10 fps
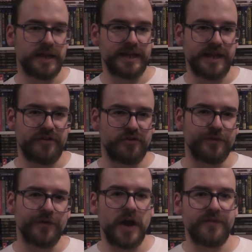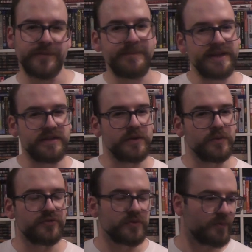Indiana Jones 5 compared to the
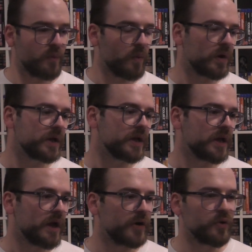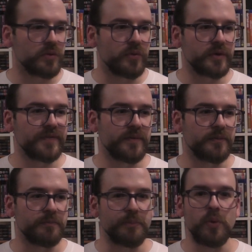original 4. I know Lucasfilm
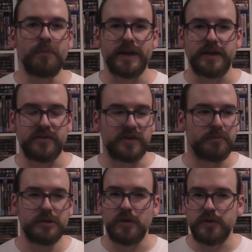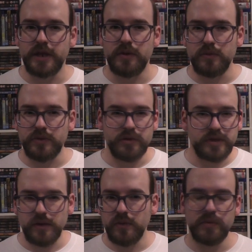was bought by Disney, but don't they
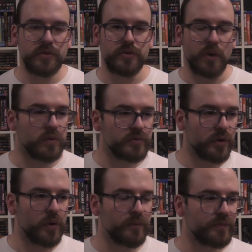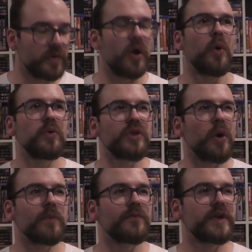own the
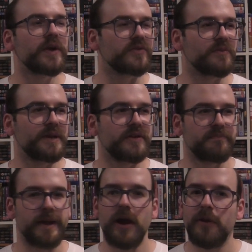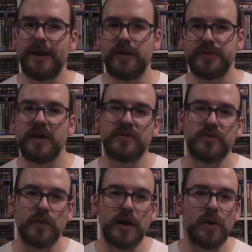whole thing? Or is it because Paramount does
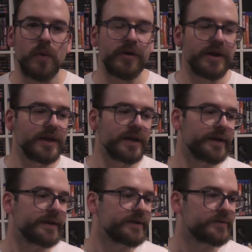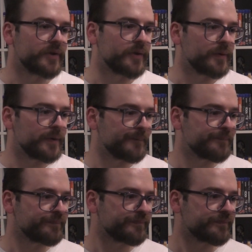as well? So,
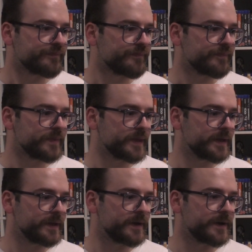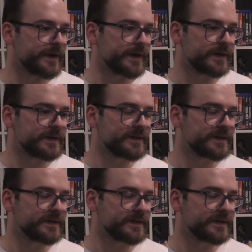yeah.